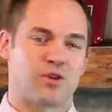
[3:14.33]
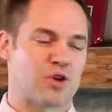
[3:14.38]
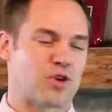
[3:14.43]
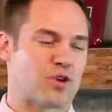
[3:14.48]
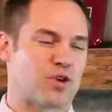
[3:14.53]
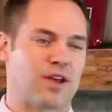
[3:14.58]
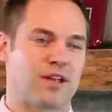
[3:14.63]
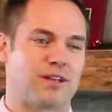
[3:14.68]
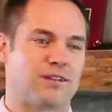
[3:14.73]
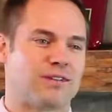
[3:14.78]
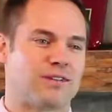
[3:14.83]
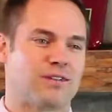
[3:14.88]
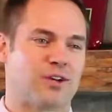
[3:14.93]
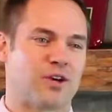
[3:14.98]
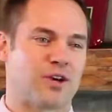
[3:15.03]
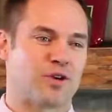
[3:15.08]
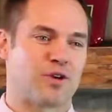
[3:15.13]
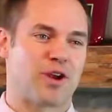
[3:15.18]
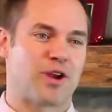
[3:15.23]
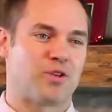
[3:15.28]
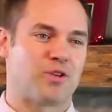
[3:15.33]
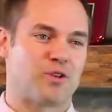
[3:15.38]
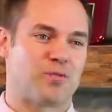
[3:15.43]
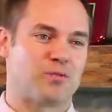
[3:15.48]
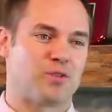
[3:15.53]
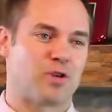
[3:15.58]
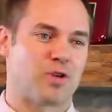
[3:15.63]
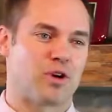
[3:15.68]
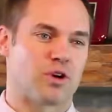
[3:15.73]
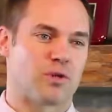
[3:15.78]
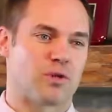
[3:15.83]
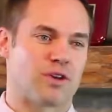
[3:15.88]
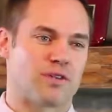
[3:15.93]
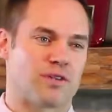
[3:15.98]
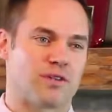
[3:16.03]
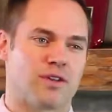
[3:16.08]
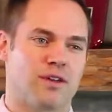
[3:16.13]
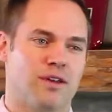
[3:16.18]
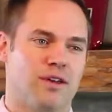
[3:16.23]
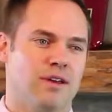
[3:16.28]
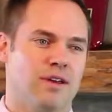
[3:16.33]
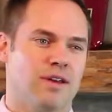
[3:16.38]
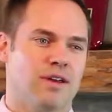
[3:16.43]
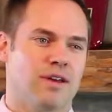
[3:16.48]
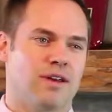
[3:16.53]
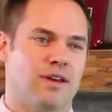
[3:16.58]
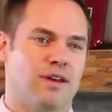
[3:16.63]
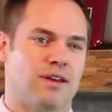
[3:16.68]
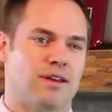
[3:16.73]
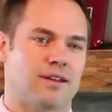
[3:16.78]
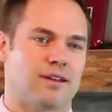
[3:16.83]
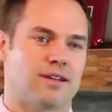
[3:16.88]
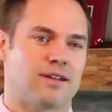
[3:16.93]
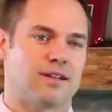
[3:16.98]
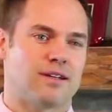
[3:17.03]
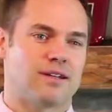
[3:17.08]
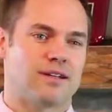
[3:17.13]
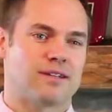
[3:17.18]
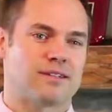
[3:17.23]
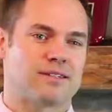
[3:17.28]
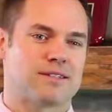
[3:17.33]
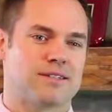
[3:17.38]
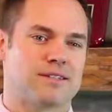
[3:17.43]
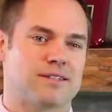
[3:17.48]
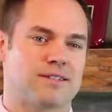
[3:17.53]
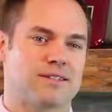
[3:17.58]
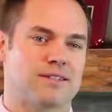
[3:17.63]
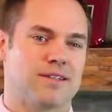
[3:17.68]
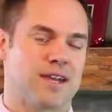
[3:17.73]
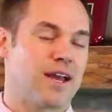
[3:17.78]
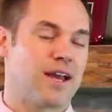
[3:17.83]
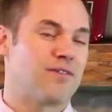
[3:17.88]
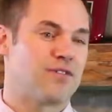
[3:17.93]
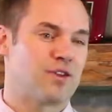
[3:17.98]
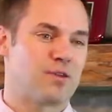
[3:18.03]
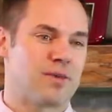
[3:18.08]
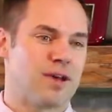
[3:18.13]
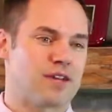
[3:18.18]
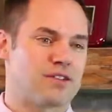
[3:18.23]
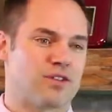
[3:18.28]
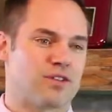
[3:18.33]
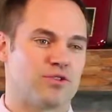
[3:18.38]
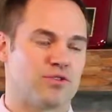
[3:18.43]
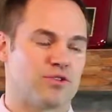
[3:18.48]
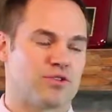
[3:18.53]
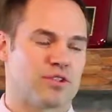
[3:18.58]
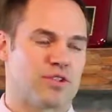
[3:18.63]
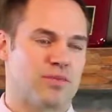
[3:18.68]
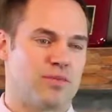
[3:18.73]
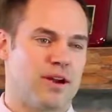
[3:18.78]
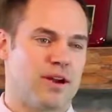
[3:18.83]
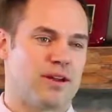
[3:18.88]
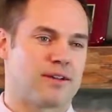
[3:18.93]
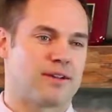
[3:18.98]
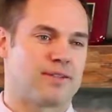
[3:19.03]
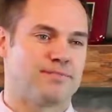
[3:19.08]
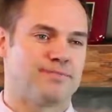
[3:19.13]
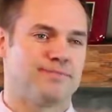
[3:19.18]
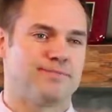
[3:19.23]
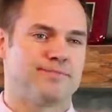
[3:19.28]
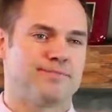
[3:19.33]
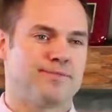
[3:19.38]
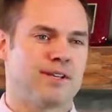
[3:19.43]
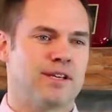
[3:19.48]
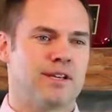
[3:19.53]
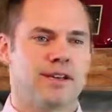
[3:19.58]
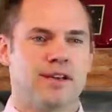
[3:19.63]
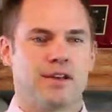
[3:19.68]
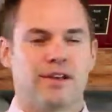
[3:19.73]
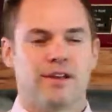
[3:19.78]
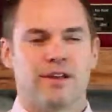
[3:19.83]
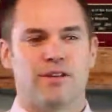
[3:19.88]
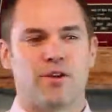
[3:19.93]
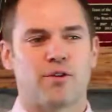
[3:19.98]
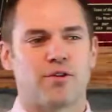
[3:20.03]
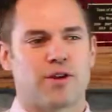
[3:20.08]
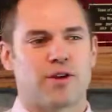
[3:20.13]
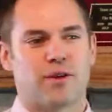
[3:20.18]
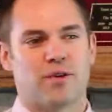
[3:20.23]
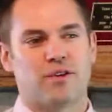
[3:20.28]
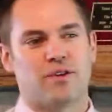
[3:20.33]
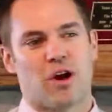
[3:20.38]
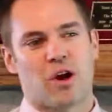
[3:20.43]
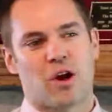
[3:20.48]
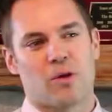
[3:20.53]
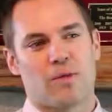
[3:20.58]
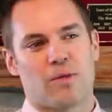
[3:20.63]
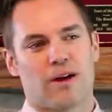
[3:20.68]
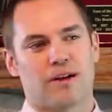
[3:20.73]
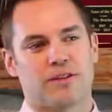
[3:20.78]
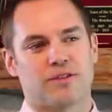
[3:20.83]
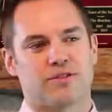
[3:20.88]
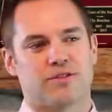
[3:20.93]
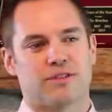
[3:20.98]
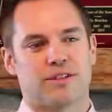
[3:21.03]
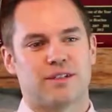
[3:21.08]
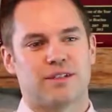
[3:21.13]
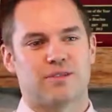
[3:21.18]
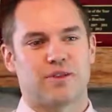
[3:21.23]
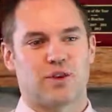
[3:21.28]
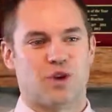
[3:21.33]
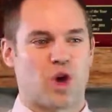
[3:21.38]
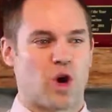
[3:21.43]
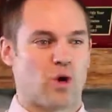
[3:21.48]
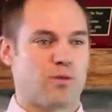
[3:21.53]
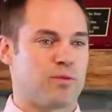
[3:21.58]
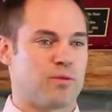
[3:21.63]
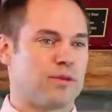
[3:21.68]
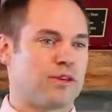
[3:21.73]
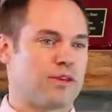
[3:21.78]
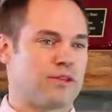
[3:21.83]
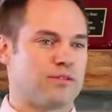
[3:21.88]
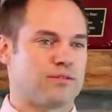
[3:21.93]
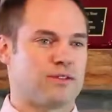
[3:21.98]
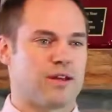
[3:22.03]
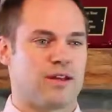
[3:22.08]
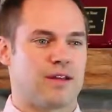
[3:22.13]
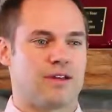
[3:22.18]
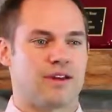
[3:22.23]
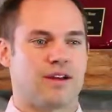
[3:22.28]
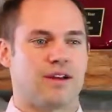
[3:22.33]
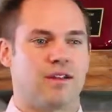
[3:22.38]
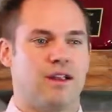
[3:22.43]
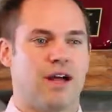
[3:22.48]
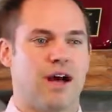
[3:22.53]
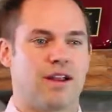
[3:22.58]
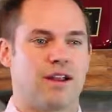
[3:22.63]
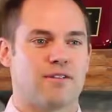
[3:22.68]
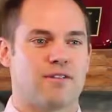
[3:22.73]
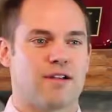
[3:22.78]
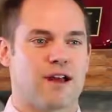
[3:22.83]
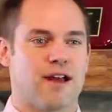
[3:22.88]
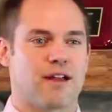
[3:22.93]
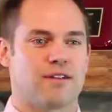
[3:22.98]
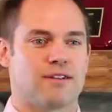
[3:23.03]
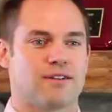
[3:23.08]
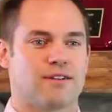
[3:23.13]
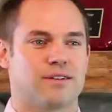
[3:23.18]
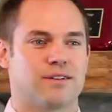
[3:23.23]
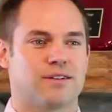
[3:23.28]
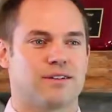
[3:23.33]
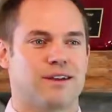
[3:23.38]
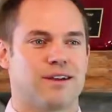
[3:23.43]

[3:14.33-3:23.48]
they're a great group to work with, and they have your best interest in mind. The other thing I would talk about is the curb appeal. I think a lot of that